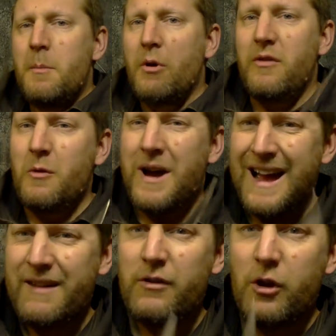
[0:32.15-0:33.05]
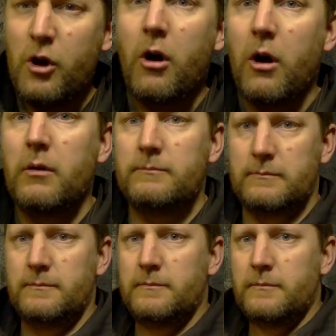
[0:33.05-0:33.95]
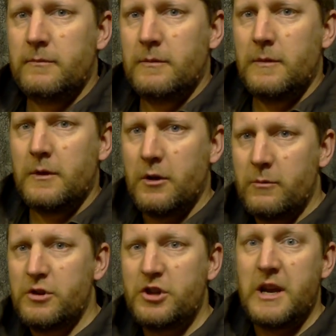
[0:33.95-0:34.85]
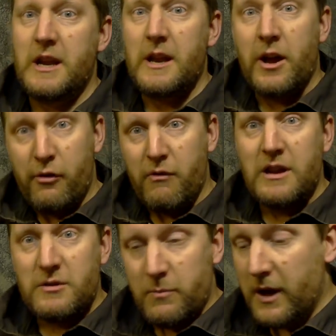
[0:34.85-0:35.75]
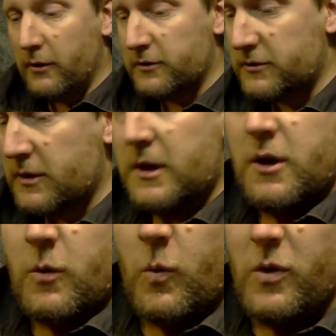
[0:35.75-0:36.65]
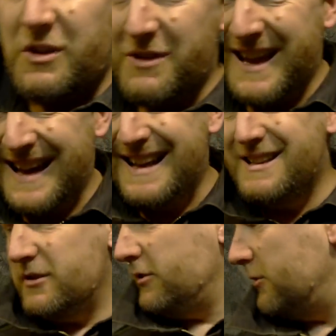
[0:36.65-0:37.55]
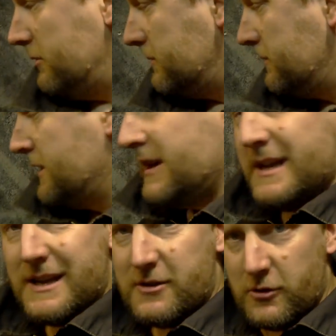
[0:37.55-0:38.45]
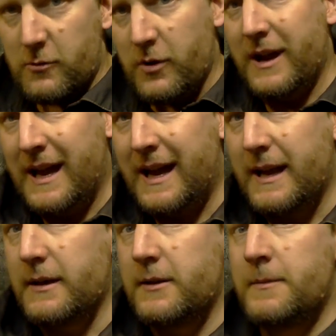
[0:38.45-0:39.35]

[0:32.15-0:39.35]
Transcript: But if you haven't got a machine and a range of belts, what you can do is do it by hand.